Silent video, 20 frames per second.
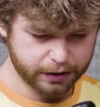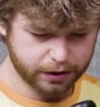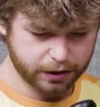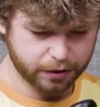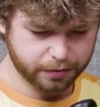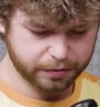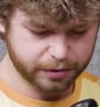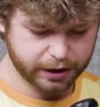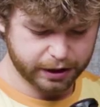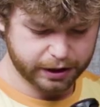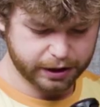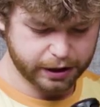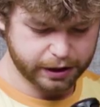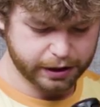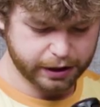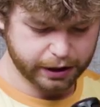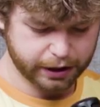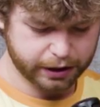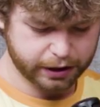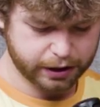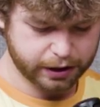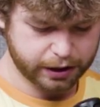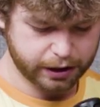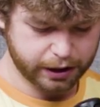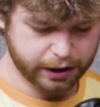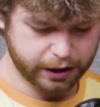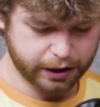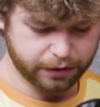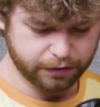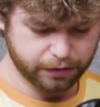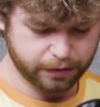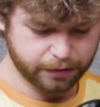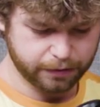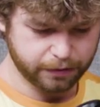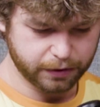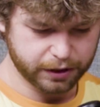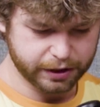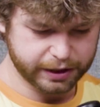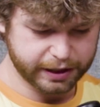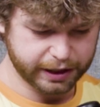Psalm 66, and then
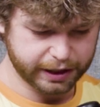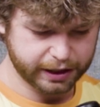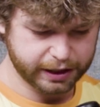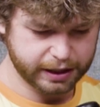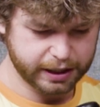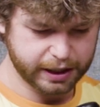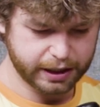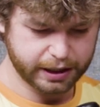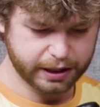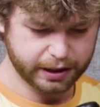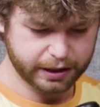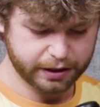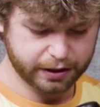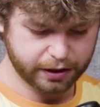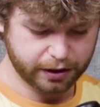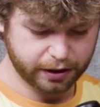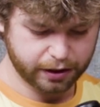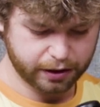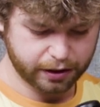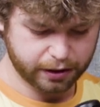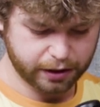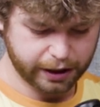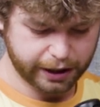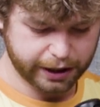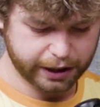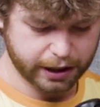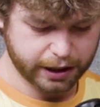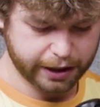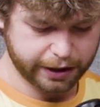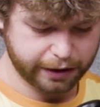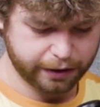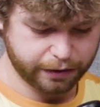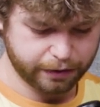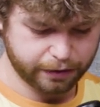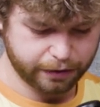verse 16 is our highlight.